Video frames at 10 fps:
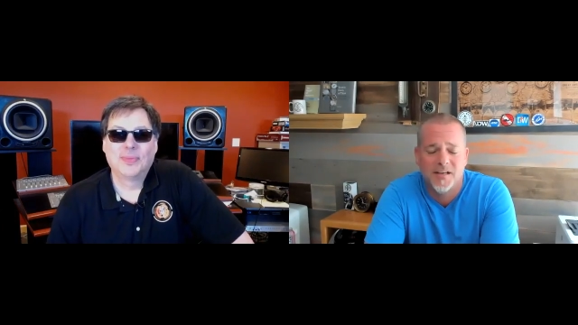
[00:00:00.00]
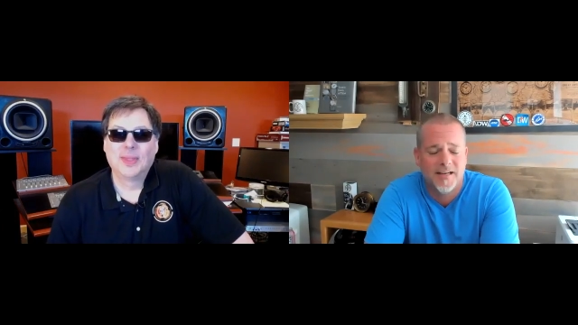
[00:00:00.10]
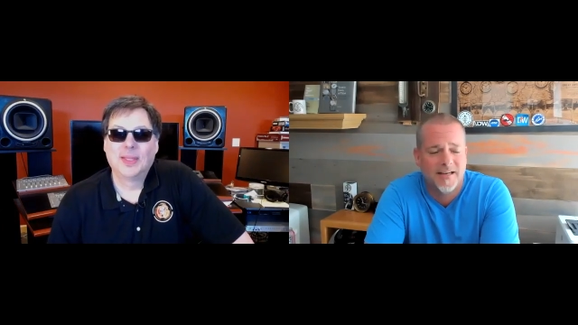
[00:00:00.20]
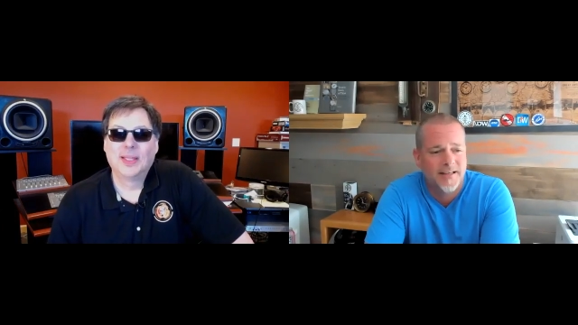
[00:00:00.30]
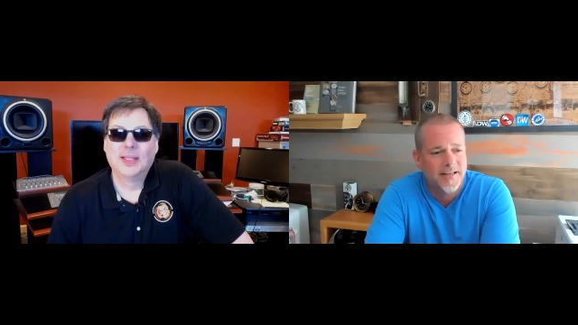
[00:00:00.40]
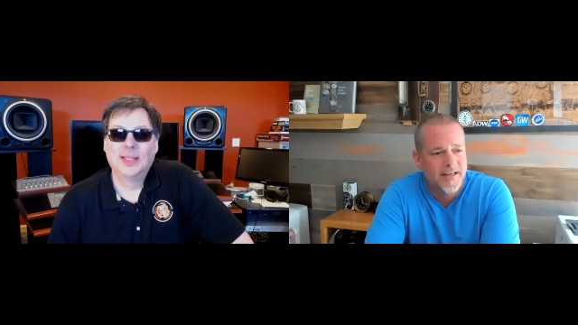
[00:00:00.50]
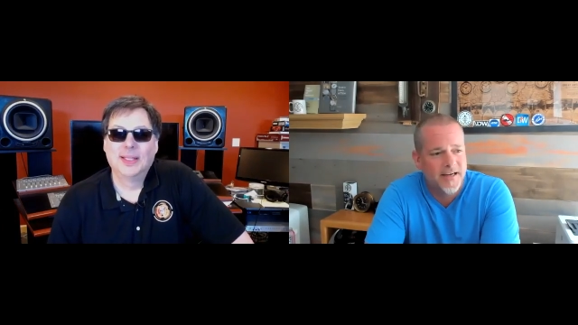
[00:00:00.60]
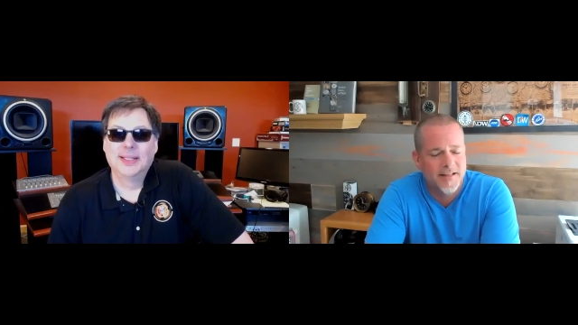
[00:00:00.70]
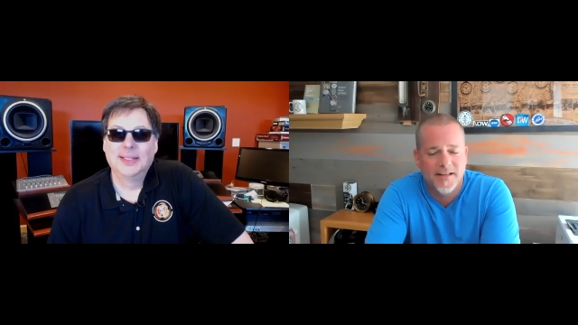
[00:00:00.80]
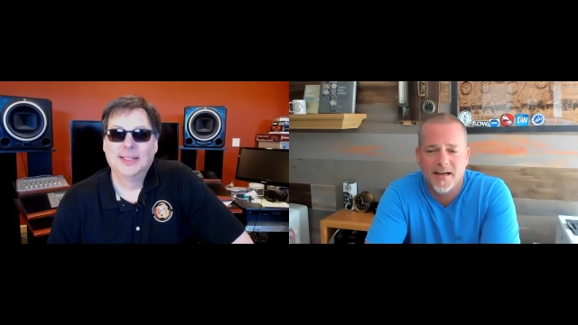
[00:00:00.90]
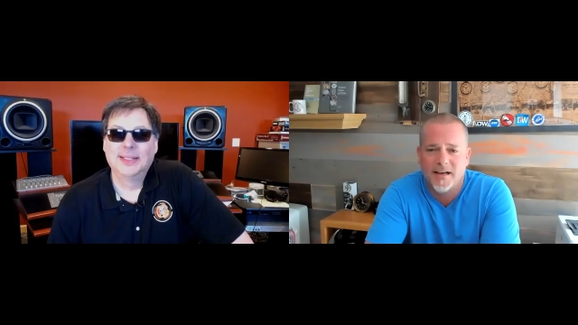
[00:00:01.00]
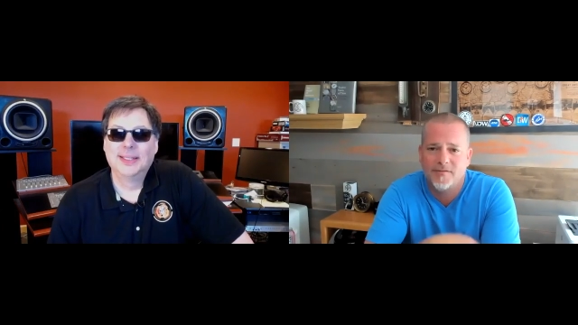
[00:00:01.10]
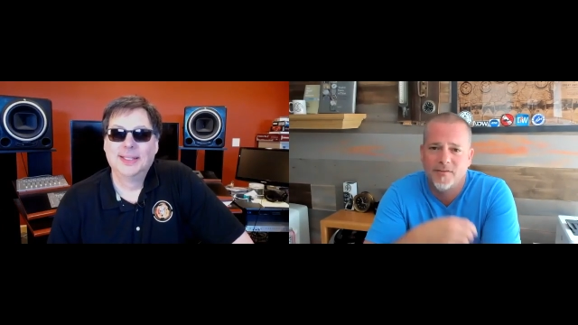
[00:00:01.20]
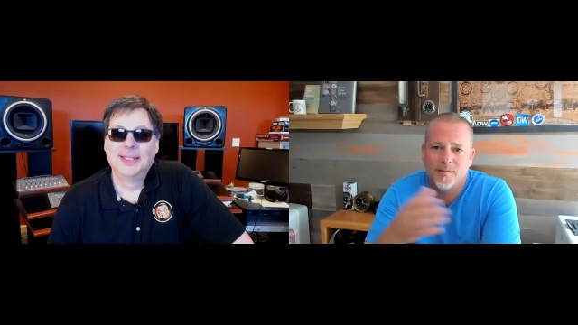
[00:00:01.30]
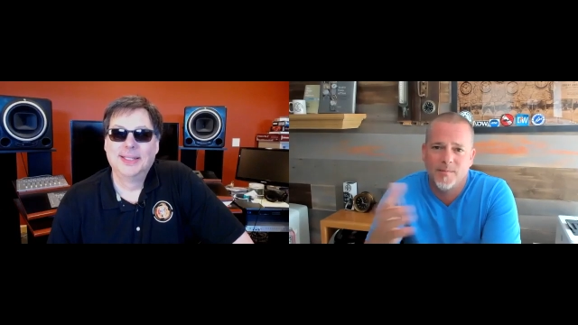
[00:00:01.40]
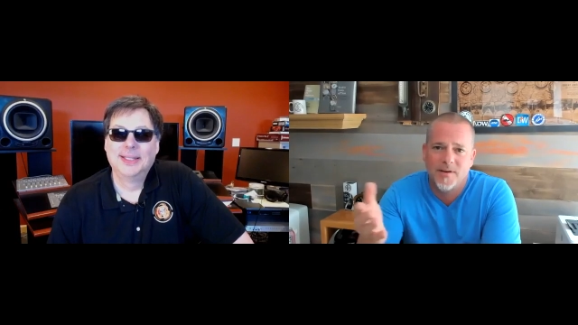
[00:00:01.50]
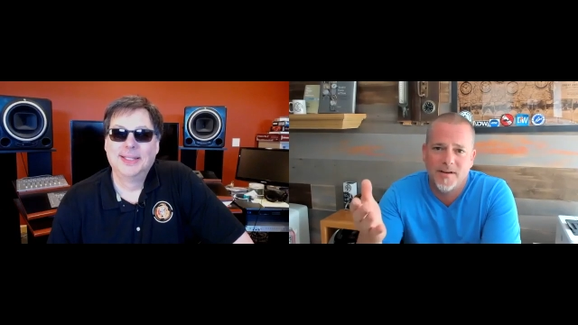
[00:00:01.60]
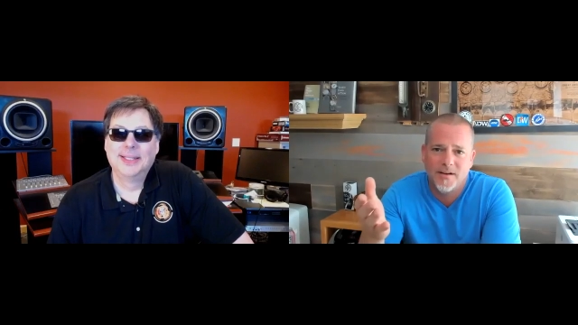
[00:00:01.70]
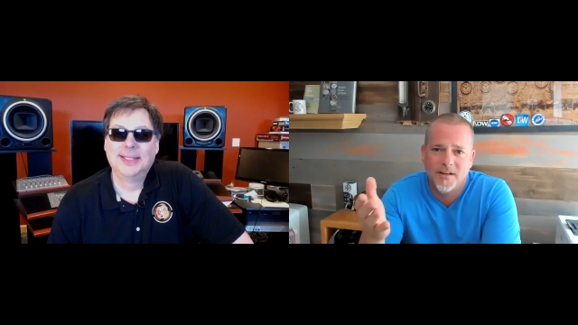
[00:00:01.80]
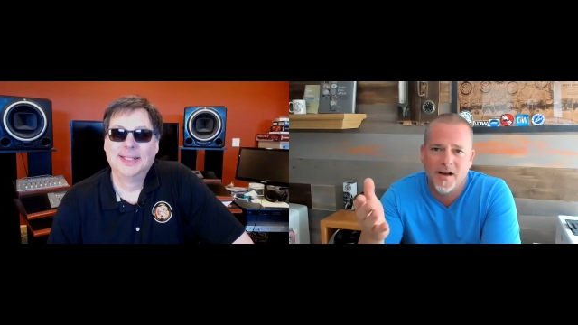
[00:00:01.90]
Speaker 1: Uh, uh, the guy from
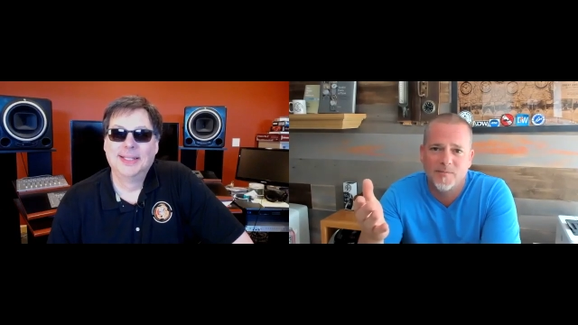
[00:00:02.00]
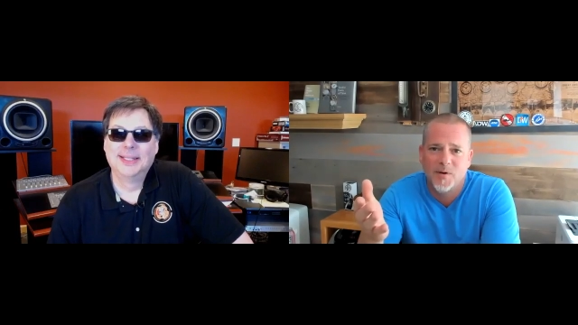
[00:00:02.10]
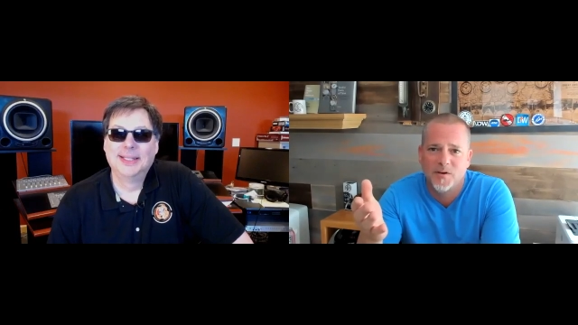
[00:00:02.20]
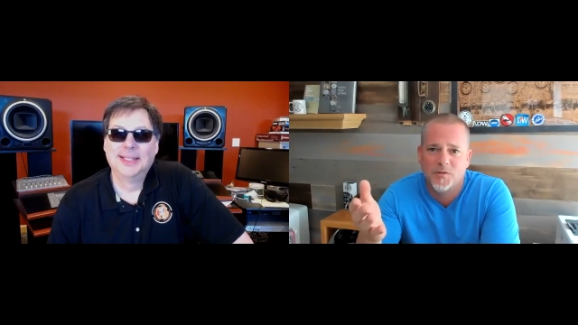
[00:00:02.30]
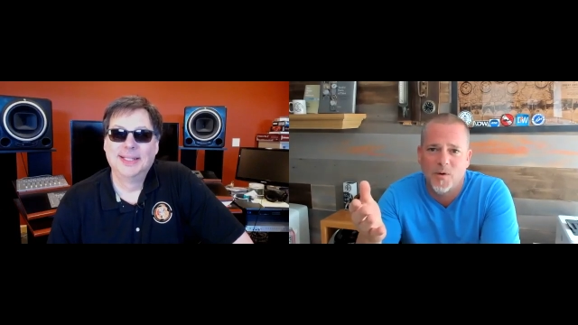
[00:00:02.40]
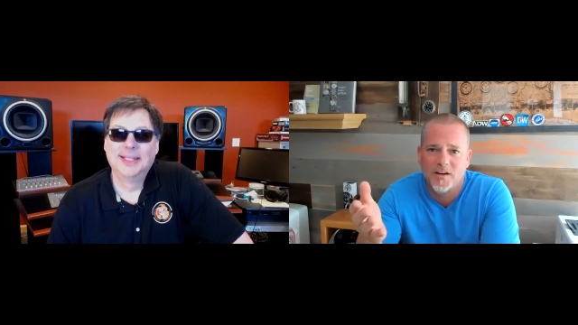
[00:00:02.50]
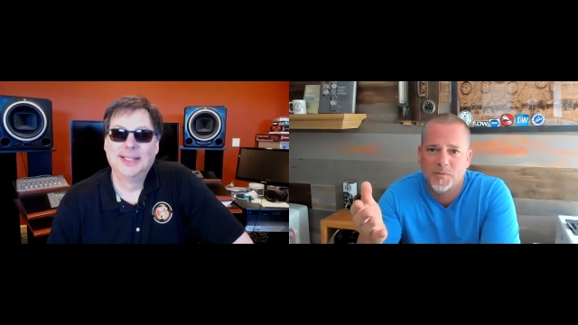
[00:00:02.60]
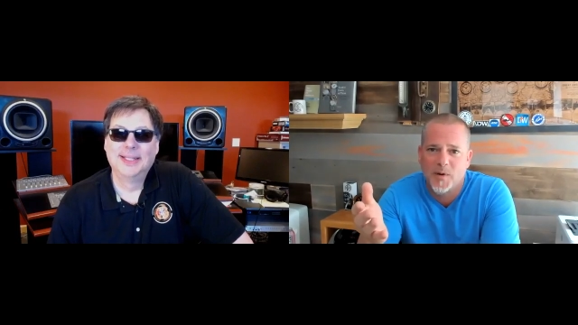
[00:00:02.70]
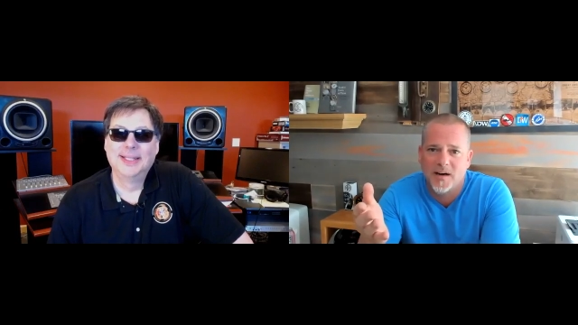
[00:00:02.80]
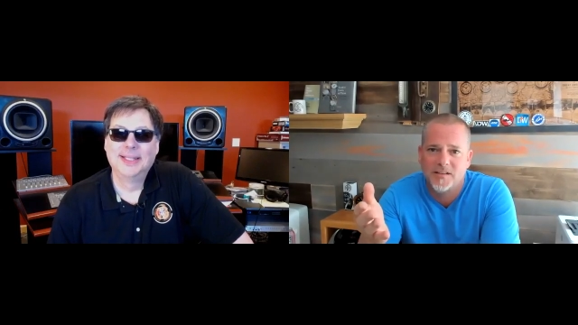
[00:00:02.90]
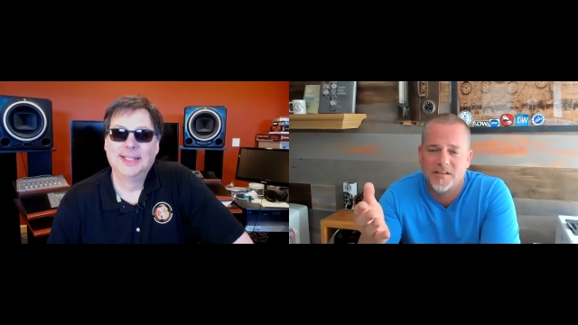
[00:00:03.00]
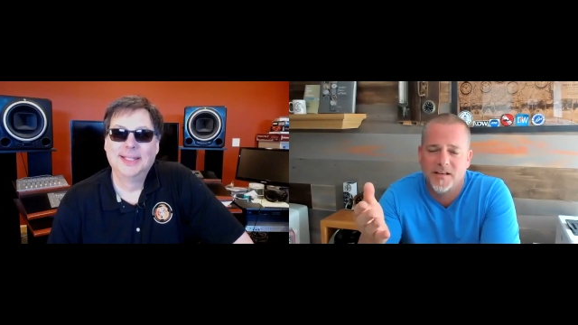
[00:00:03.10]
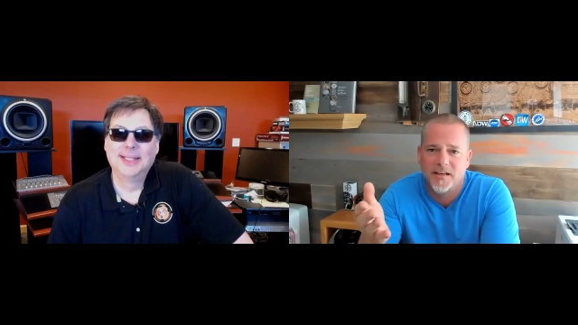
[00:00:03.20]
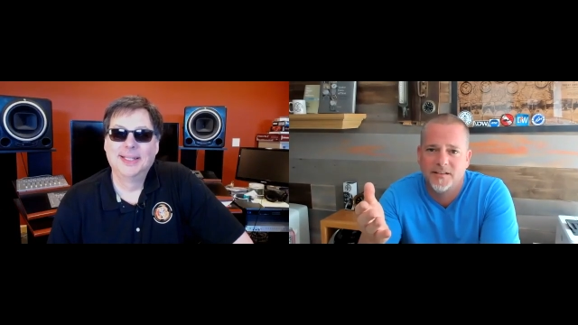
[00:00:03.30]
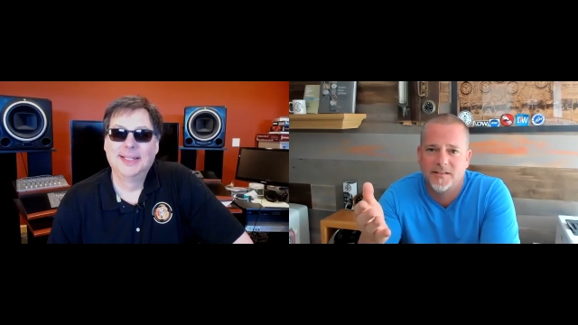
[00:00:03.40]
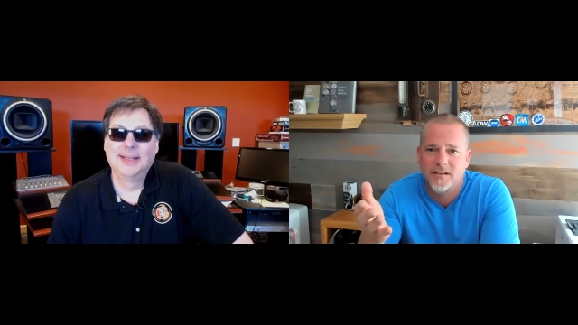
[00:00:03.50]
uh, Govberg's Watch Box, uh,